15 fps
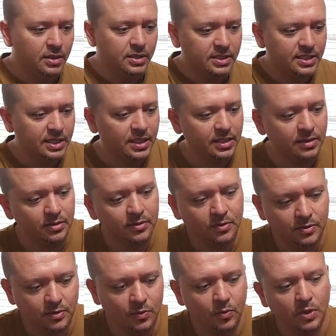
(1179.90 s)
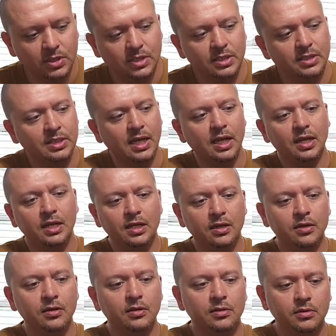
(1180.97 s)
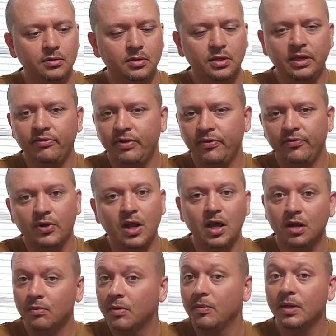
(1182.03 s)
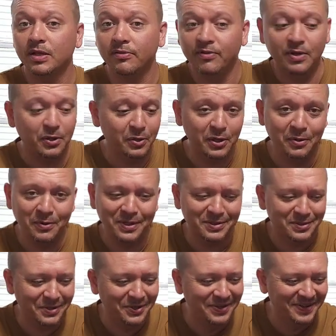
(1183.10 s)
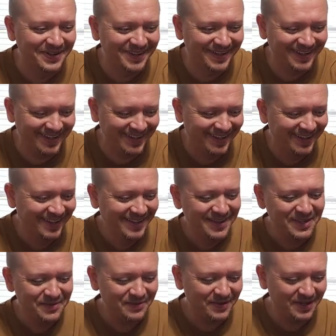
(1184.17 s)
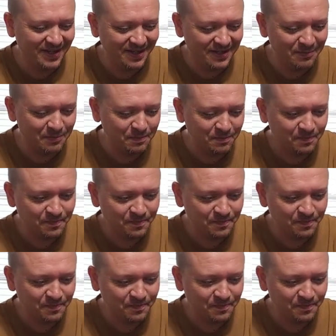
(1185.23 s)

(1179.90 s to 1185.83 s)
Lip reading: seeing what's inside of here? Even if you're not, I'm gonna make the video anyway, so. But